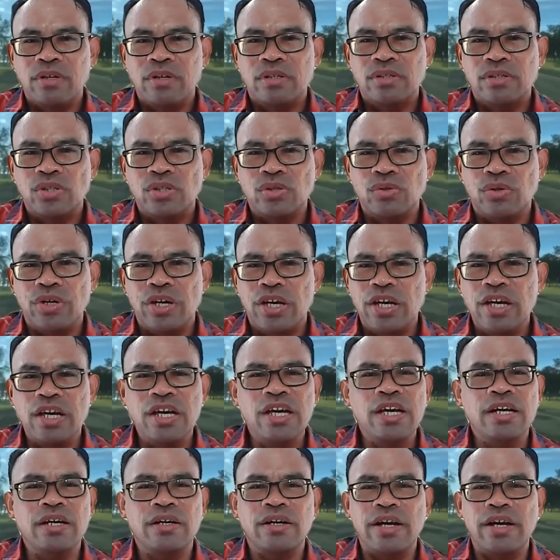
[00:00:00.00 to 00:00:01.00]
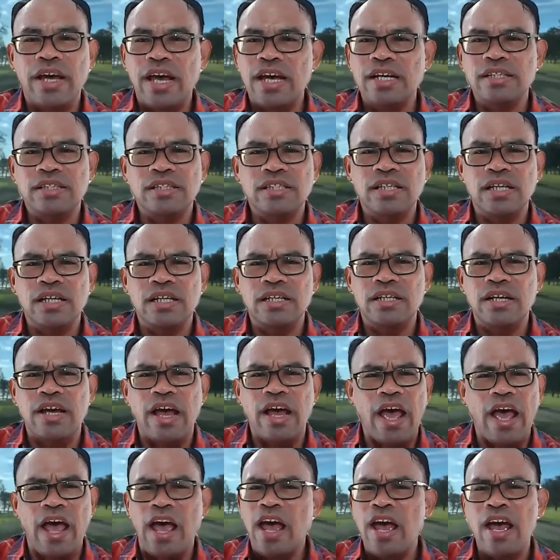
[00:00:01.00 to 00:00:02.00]
So he created
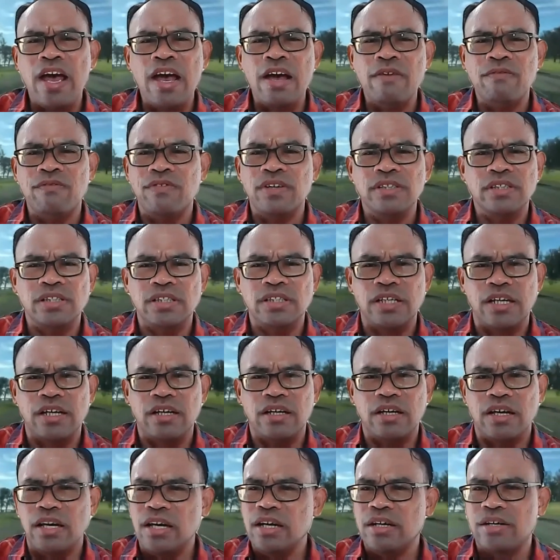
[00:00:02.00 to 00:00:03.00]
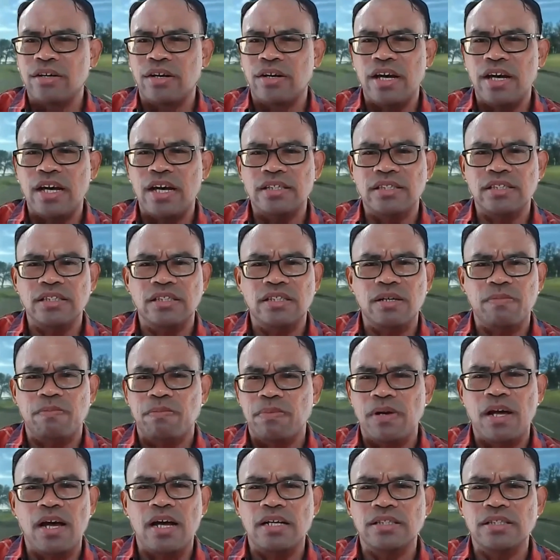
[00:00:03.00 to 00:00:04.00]
everything. He created the
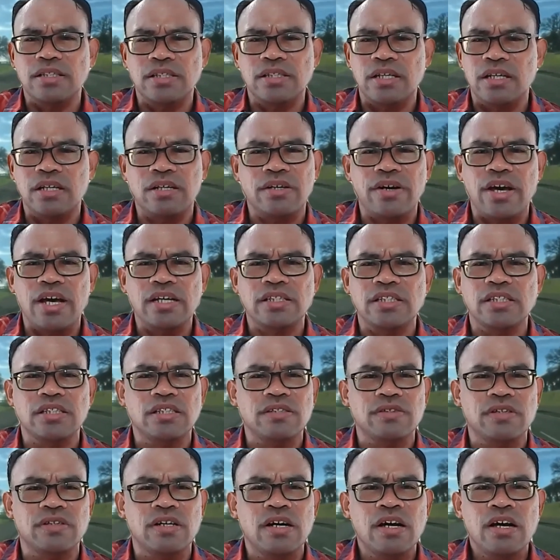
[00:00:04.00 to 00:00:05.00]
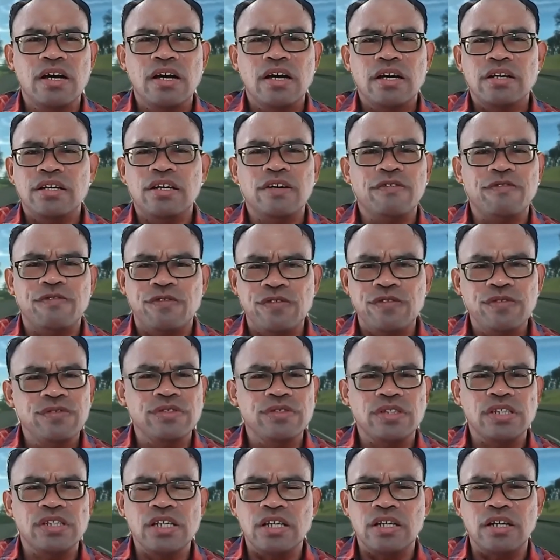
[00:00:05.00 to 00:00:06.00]
plants, he created the
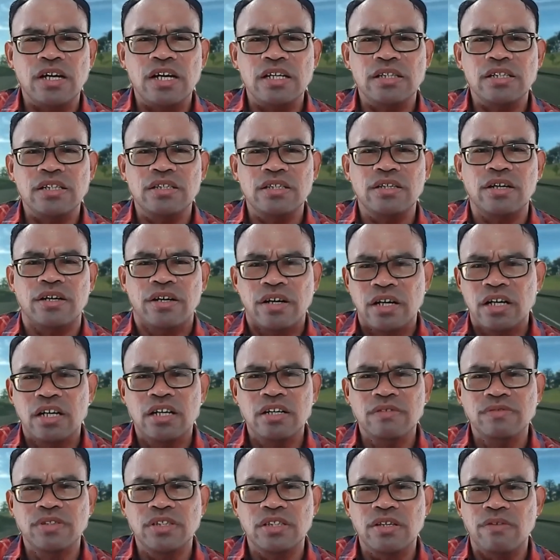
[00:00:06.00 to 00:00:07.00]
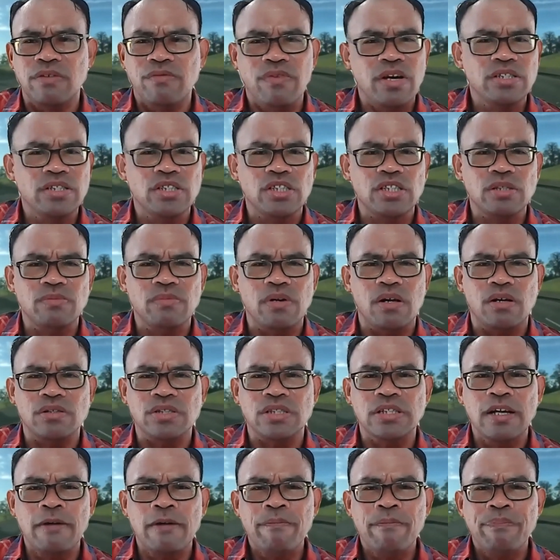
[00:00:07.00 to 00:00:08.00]
fruits, he created the herbs, the
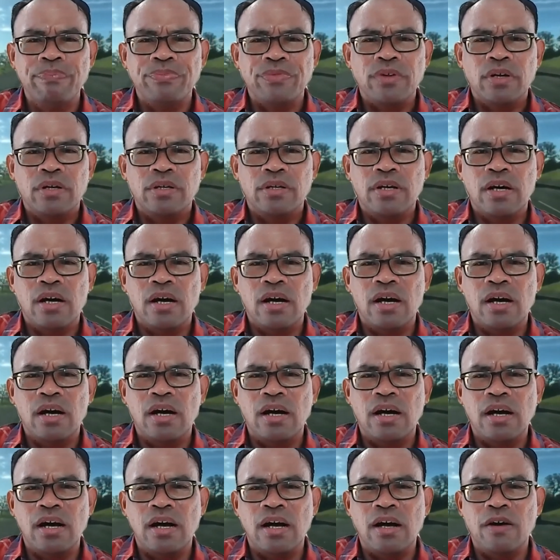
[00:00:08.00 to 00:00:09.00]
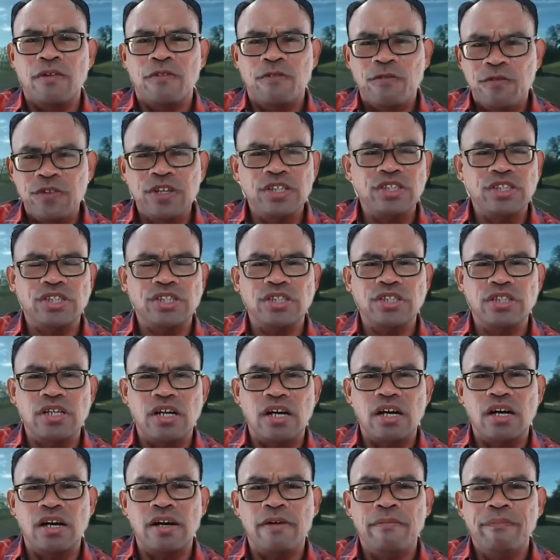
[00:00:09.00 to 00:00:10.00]
vegetables, the fish,
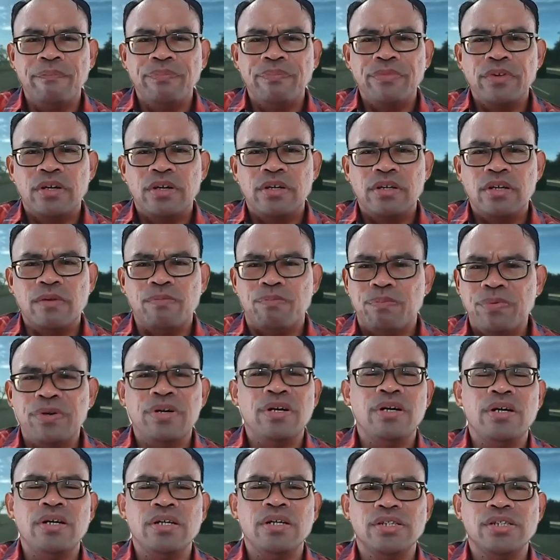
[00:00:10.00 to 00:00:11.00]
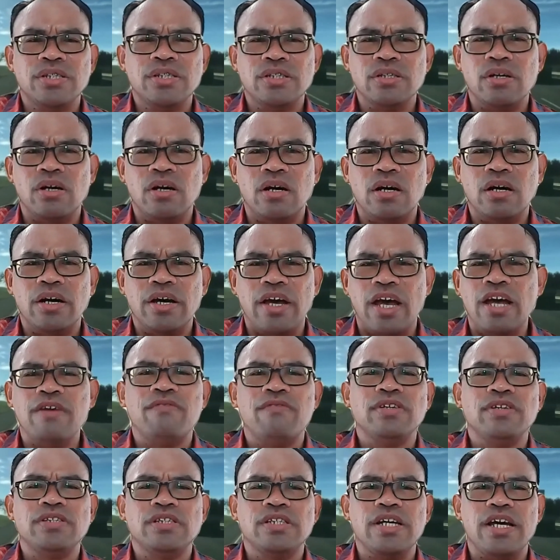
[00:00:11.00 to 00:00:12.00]
the birds,
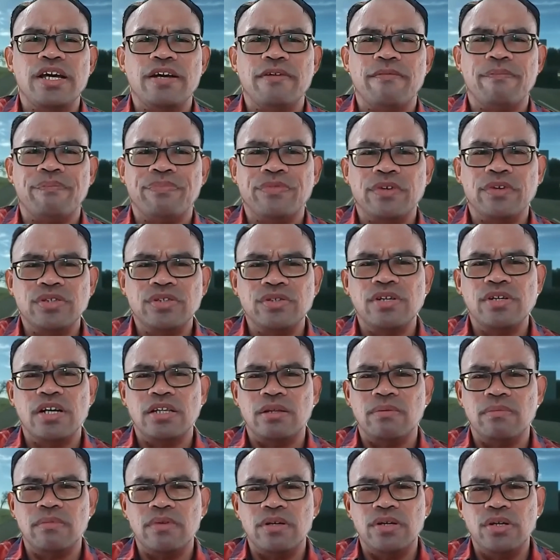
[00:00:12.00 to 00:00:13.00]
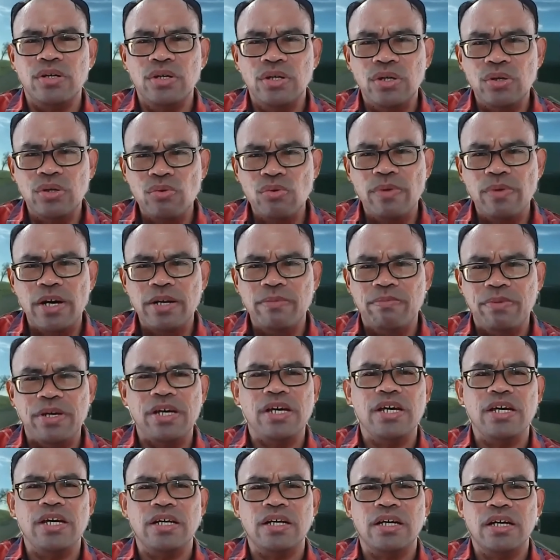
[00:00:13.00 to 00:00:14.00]
everything, so that human
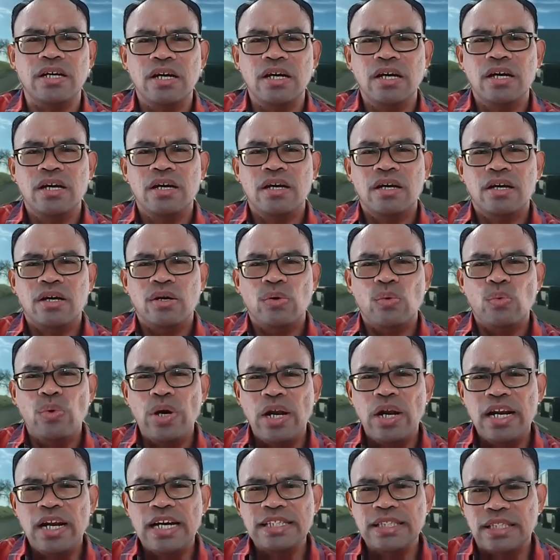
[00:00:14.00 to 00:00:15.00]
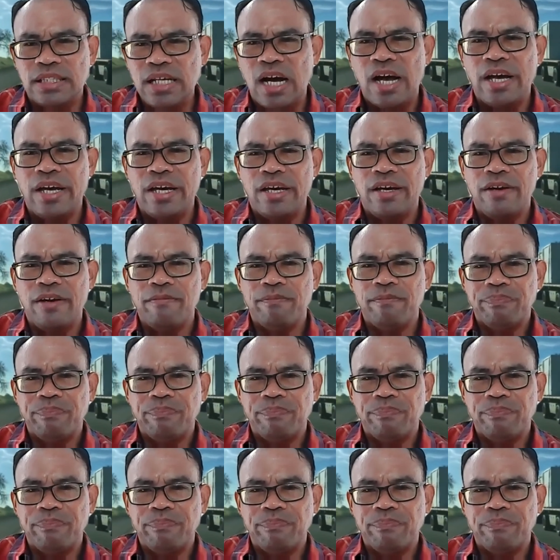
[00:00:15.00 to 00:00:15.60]
being will not die,